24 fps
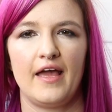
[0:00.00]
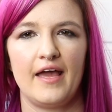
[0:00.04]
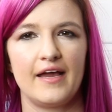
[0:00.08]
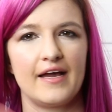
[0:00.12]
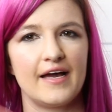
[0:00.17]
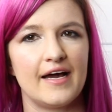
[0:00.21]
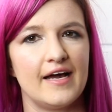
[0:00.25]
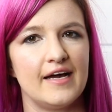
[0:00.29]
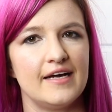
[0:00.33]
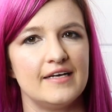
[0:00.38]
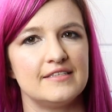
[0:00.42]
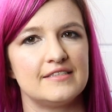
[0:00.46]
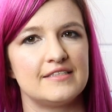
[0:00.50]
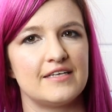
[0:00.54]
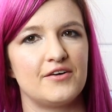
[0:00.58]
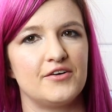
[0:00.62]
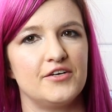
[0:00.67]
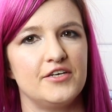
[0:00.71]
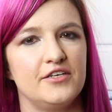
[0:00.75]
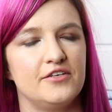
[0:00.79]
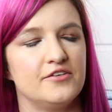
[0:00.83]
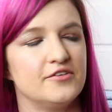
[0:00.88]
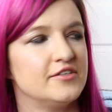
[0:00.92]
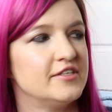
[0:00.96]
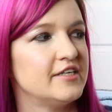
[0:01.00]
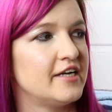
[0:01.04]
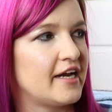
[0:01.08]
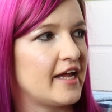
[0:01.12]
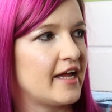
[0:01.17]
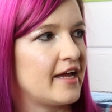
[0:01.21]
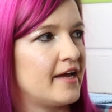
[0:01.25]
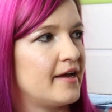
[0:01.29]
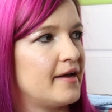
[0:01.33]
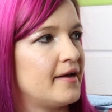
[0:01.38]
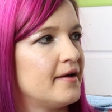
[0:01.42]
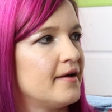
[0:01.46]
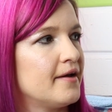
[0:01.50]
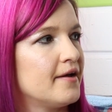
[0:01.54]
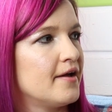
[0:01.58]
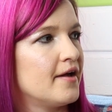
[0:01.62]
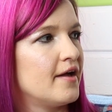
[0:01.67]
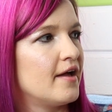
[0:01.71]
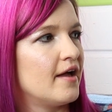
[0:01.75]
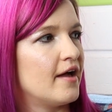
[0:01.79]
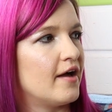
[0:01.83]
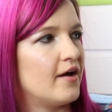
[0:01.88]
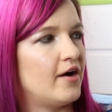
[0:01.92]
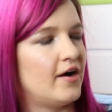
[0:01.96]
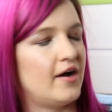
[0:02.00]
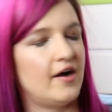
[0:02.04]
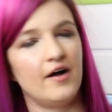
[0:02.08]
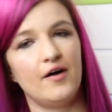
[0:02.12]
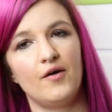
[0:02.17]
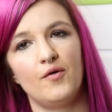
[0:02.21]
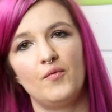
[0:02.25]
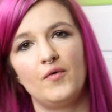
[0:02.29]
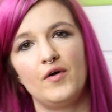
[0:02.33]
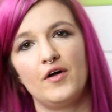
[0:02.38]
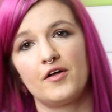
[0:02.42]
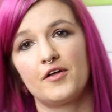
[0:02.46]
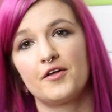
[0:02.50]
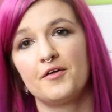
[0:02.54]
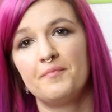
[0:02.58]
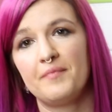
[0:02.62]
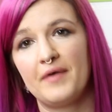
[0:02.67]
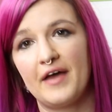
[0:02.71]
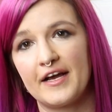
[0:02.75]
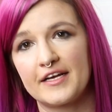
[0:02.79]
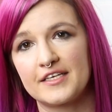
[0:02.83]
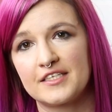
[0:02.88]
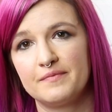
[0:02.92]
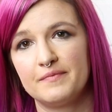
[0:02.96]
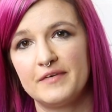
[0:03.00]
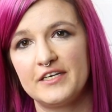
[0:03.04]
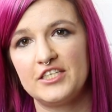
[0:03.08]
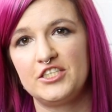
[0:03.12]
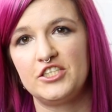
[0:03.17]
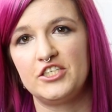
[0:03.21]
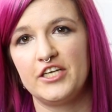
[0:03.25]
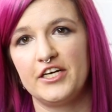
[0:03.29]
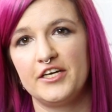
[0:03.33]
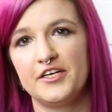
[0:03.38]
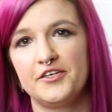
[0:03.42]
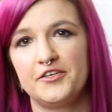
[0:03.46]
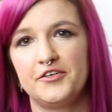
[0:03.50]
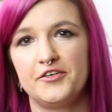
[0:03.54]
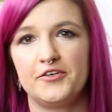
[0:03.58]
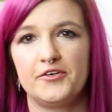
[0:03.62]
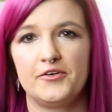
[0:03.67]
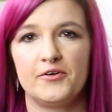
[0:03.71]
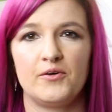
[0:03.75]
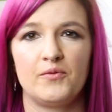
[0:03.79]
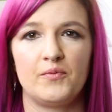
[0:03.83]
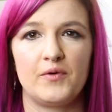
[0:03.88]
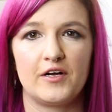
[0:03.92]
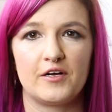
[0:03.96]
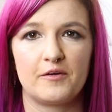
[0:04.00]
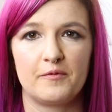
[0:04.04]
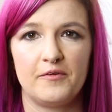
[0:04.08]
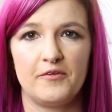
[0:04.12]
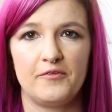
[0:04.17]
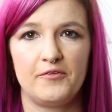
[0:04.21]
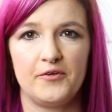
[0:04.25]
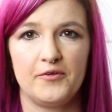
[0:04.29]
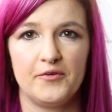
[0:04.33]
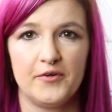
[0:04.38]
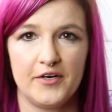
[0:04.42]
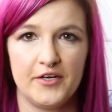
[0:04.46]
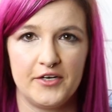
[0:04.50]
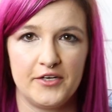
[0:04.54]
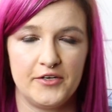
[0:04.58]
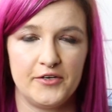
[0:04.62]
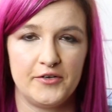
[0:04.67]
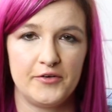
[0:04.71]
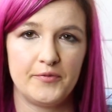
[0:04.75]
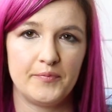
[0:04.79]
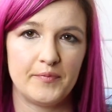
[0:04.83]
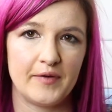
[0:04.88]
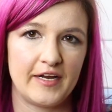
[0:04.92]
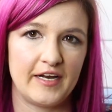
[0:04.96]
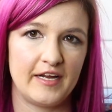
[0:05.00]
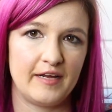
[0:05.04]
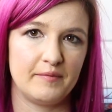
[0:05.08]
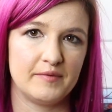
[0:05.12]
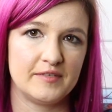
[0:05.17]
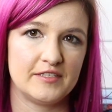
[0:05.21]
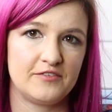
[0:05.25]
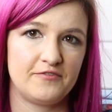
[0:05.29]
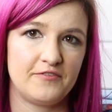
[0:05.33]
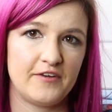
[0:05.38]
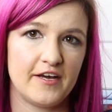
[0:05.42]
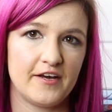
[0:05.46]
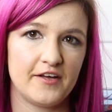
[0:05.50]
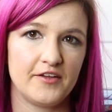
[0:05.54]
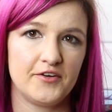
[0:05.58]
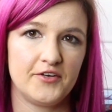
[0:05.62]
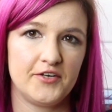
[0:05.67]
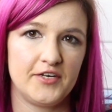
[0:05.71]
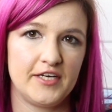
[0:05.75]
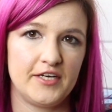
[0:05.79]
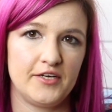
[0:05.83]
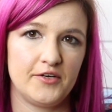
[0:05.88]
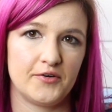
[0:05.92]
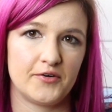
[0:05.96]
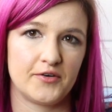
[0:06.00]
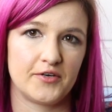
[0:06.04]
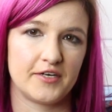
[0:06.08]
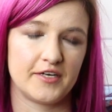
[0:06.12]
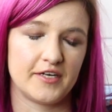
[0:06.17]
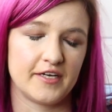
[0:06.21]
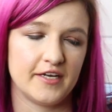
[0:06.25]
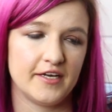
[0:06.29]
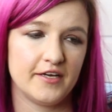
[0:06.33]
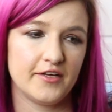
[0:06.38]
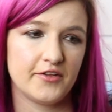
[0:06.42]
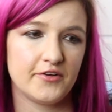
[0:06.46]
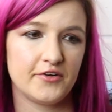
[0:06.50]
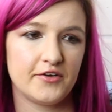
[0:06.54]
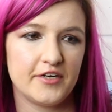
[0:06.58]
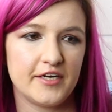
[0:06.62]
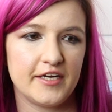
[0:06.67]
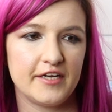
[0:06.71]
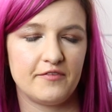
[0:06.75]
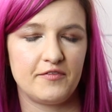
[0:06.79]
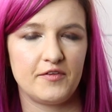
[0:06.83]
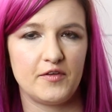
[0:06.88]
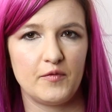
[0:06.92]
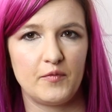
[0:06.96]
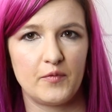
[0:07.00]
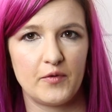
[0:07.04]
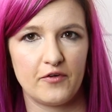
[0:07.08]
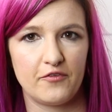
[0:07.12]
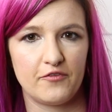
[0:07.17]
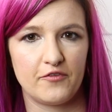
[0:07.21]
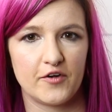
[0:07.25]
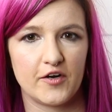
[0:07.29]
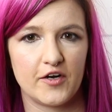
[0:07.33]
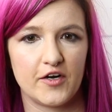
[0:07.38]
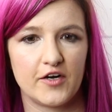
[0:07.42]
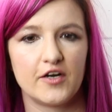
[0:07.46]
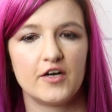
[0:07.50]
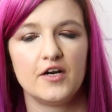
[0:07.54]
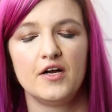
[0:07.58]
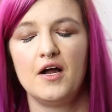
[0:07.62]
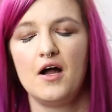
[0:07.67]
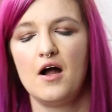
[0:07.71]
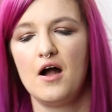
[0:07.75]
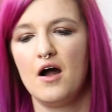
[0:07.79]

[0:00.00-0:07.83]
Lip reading: Hey guys, how are you doing today? Welcome back to my channel, or welcome if you are new. My name is Failary, or Hillary if you prefer.